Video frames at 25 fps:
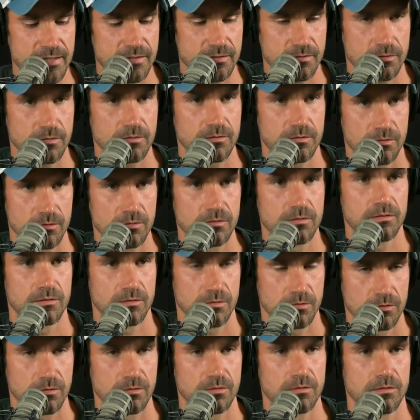They were very, very
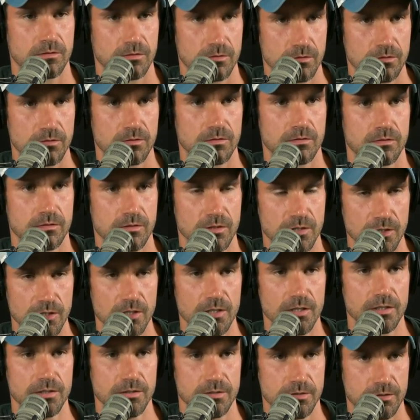supportive. You Good.
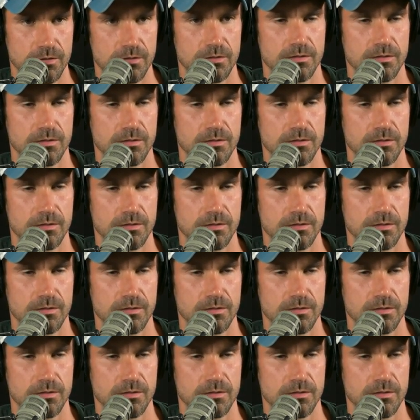know, my, my,